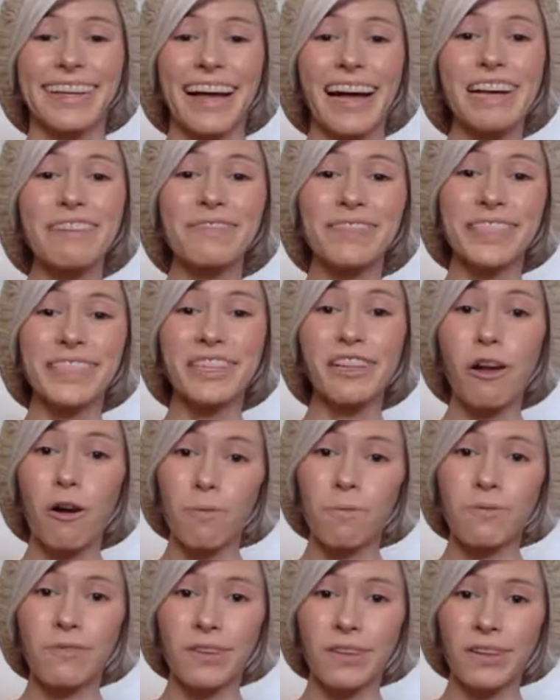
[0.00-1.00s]
I'm still
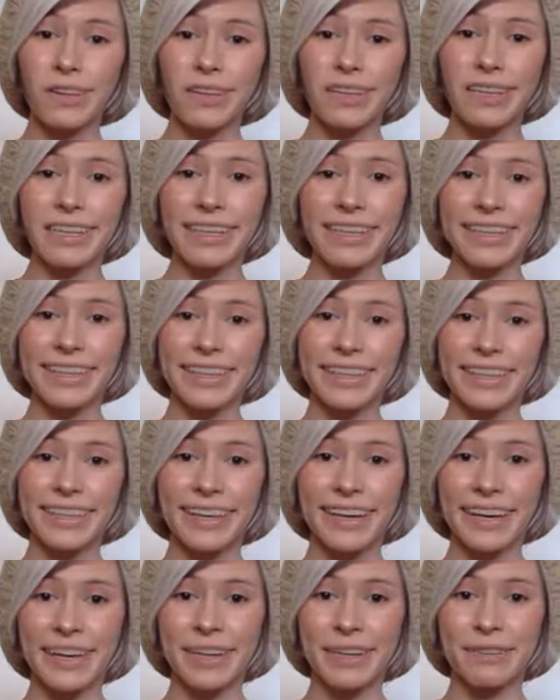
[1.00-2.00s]
hopeful.
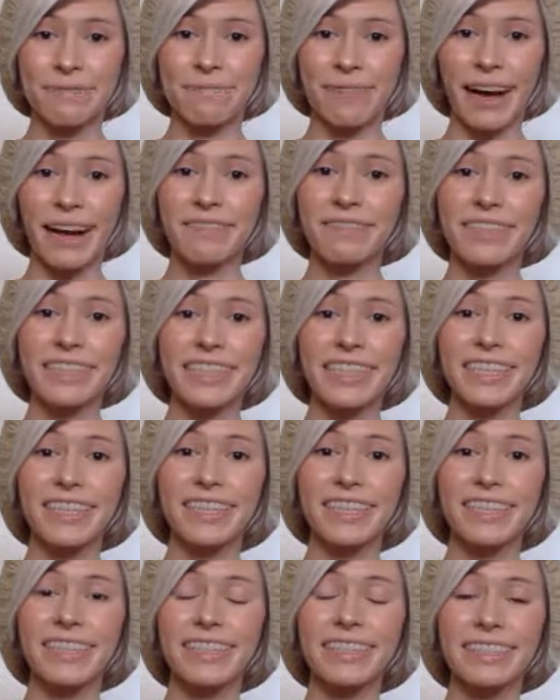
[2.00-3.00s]
I'm
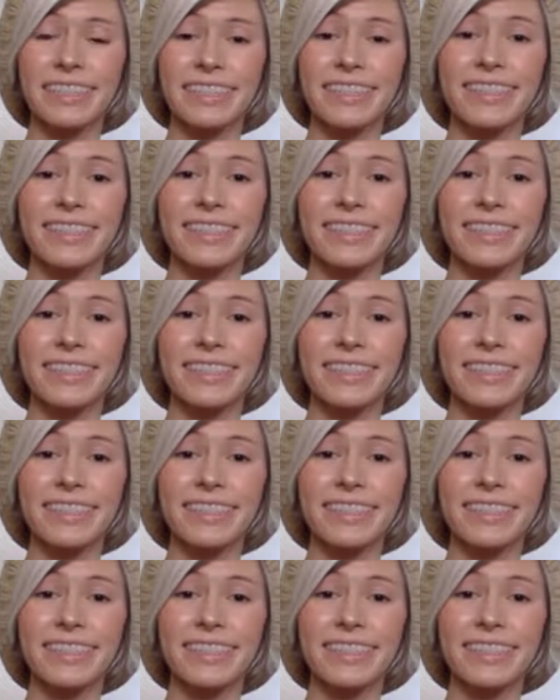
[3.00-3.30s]
still